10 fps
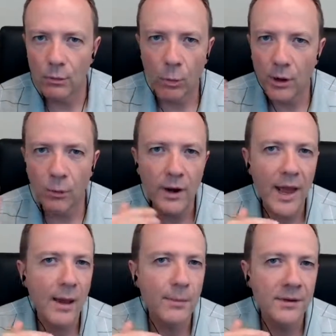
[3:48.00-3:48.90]
what, what
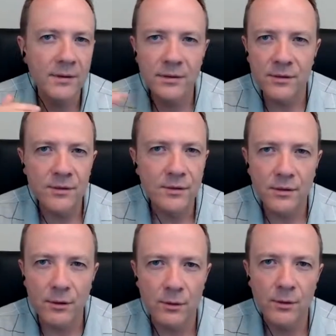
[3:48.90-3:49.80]
happened
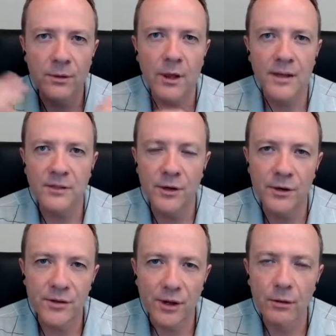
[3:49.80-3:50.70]
you know in the last year
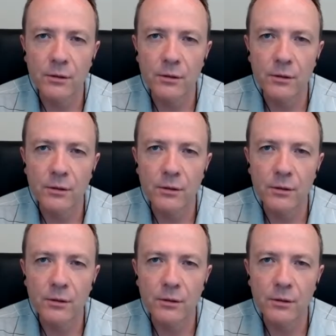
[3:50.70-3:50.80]
or so